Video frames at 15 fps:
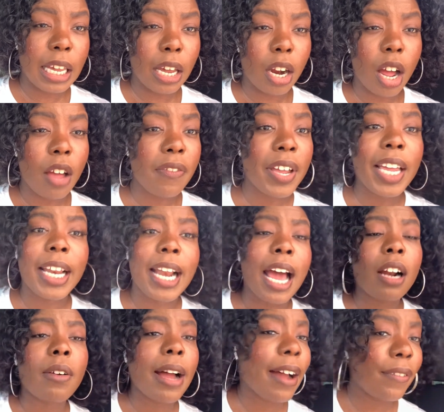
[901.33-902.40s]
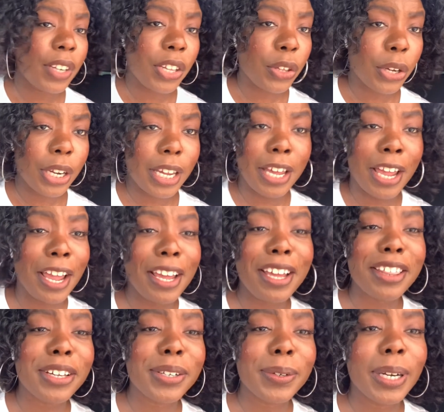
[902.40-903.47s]
off, and I don't have neither
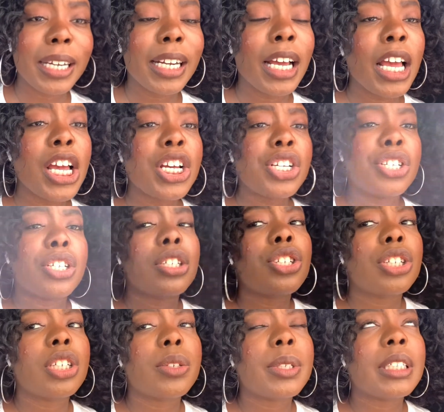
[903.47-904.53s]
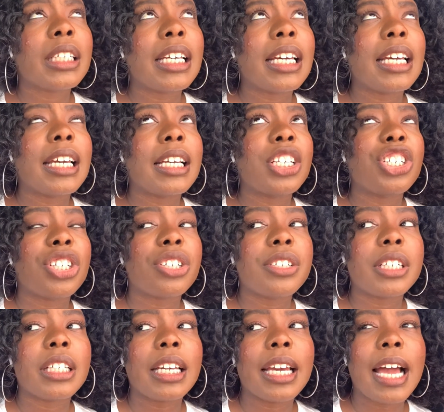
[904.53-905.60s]
either one. So
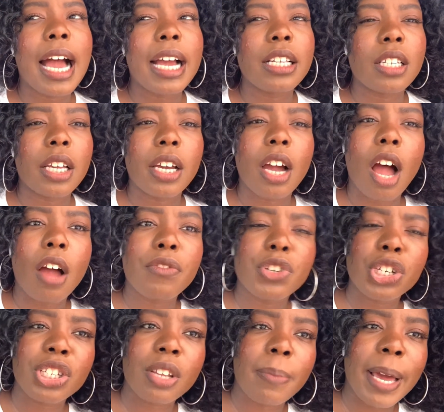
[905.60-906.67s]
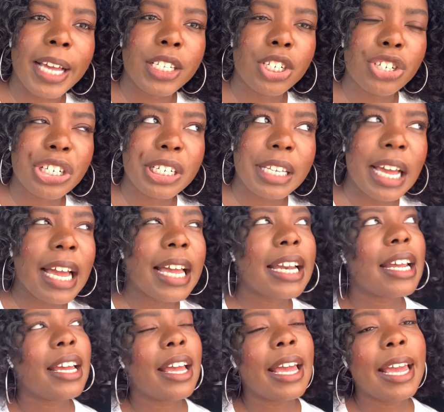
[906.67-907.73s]
generally I take off just the passenger side,
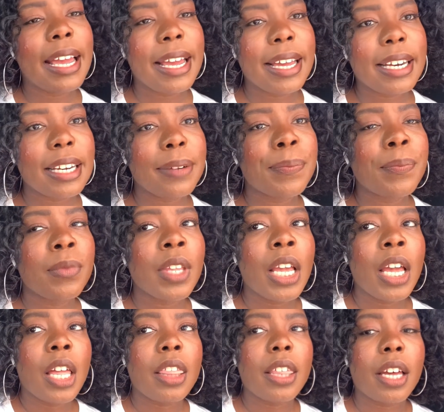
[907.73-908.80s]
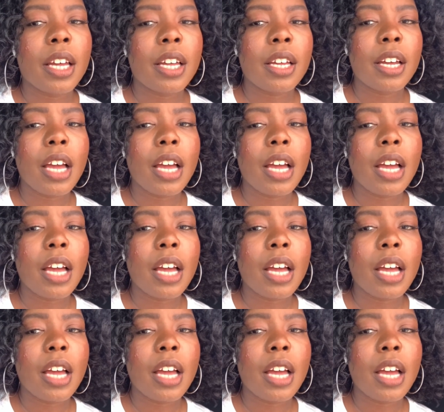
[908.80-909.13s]
and the